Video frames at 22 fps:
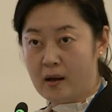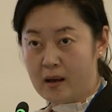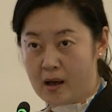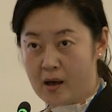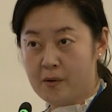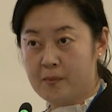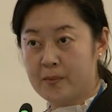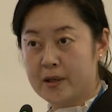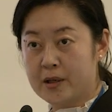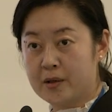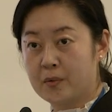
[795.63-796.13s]

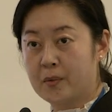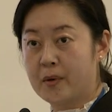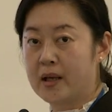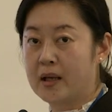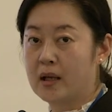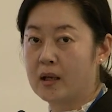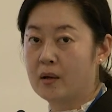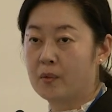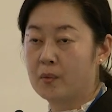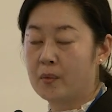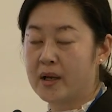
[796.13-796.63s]
albeit
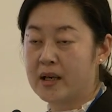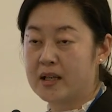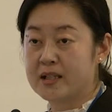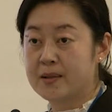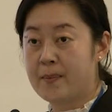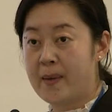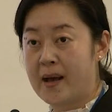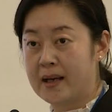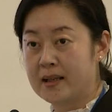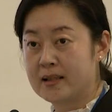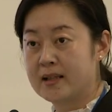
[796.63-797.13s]
we
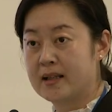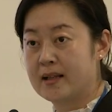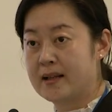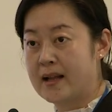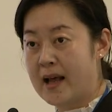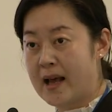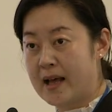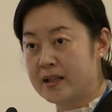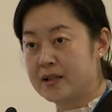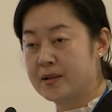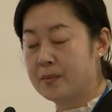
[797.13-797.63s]
expect a
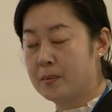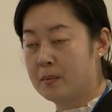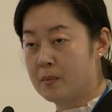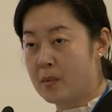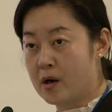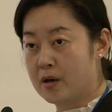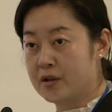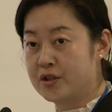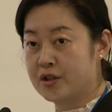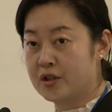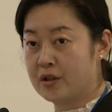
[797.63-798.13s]
net
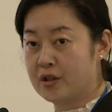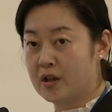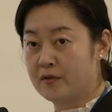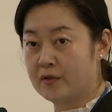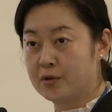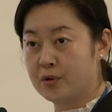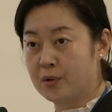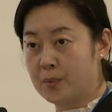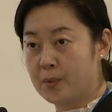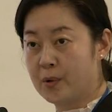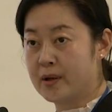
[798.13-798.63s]
margin of
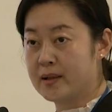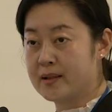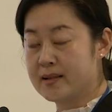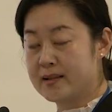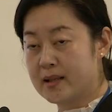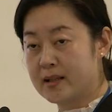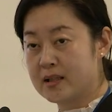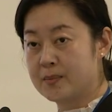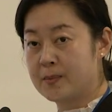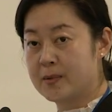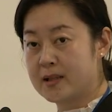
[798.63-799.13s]

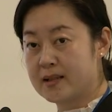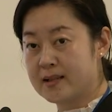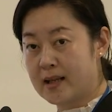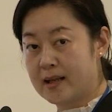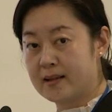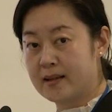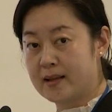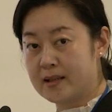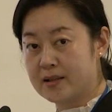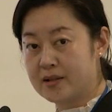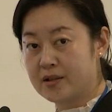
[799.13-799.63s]

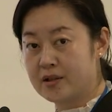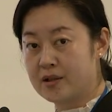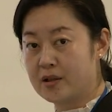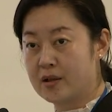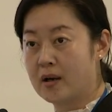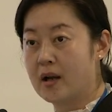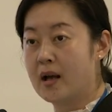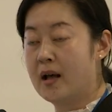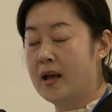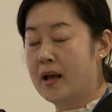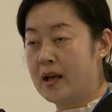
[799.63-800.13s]
2.6% this
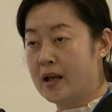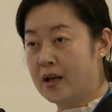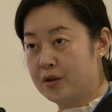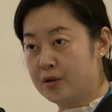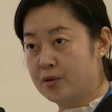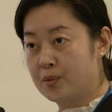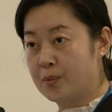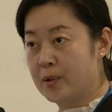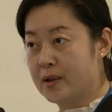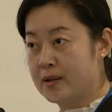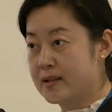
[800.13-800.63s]
year and
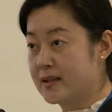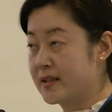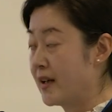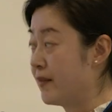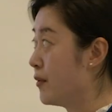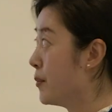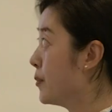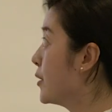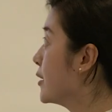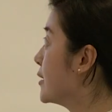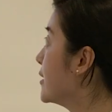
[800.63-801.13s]

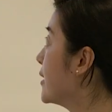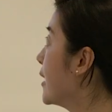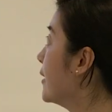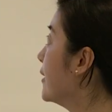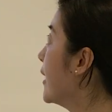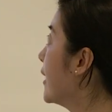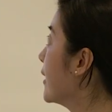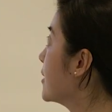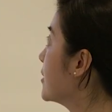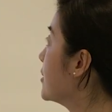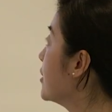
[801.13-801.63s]
2.7%
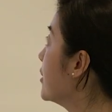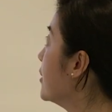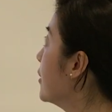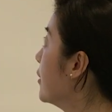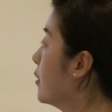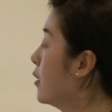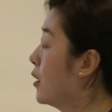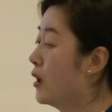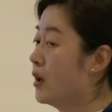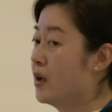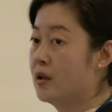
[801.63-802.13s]
next
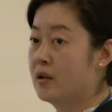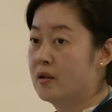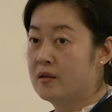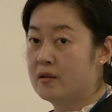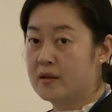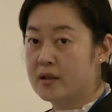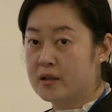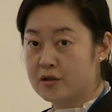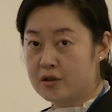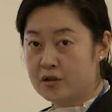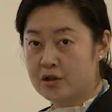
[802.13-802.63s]
year.
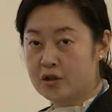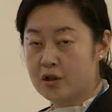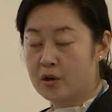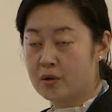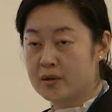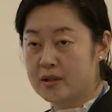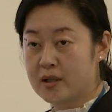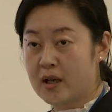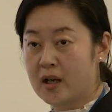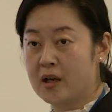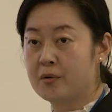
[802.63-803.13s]
This
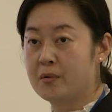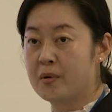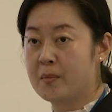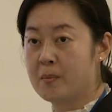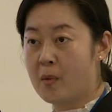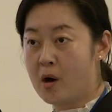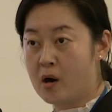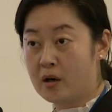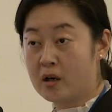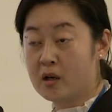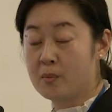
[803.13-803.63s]
shows a
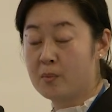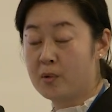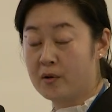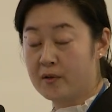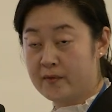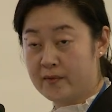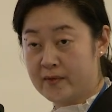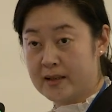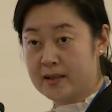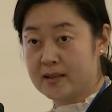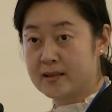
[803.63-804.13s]
remarkable
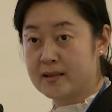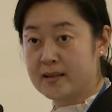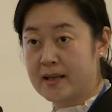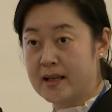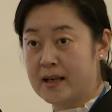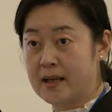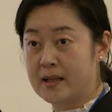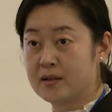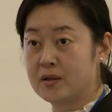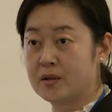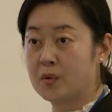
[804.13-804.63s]
feat
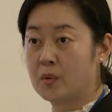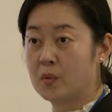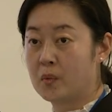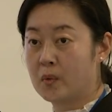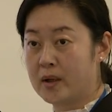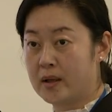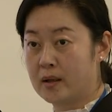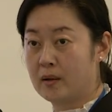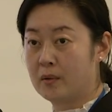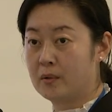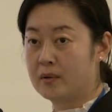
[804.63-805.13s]
and
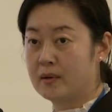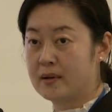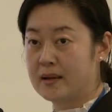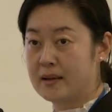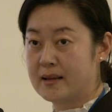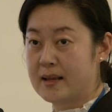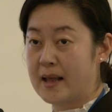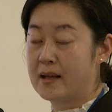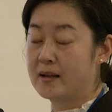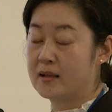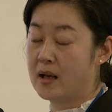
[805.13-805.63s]

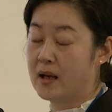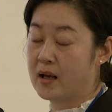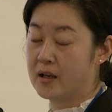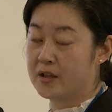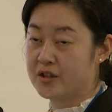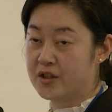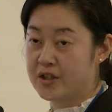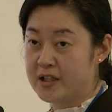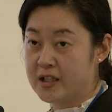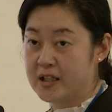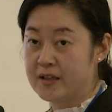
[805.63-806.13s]
that
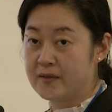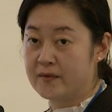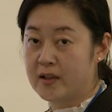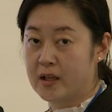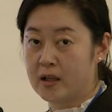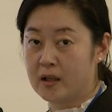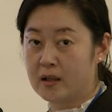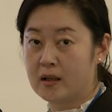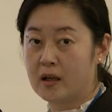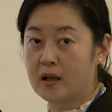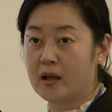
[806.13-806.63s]
achieved
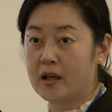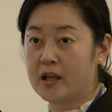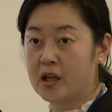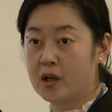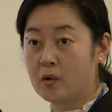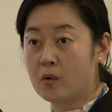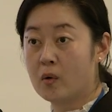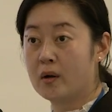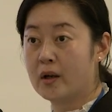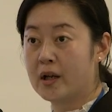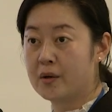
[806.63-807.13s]
in an
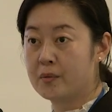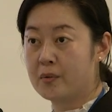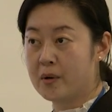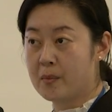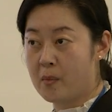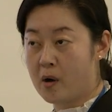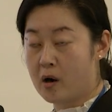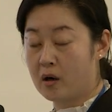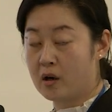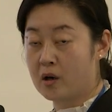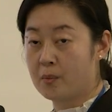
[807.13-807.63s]
equally
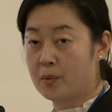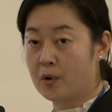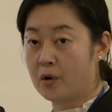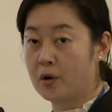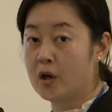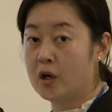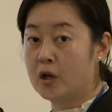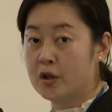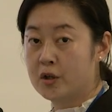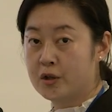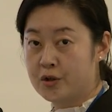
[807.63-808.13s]
remarkable
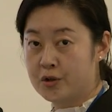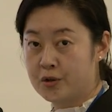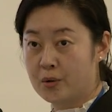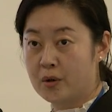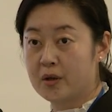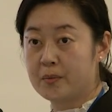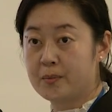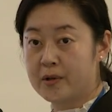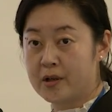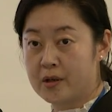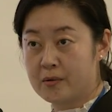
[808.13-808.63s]

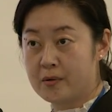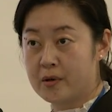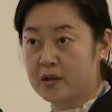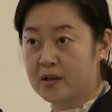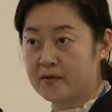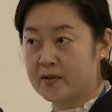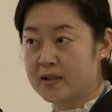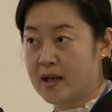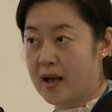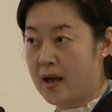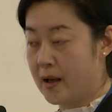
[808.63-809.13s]
short period
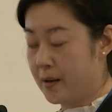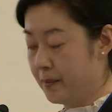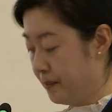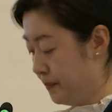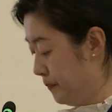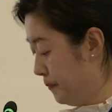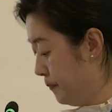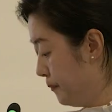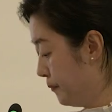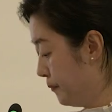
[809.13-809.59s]
of time.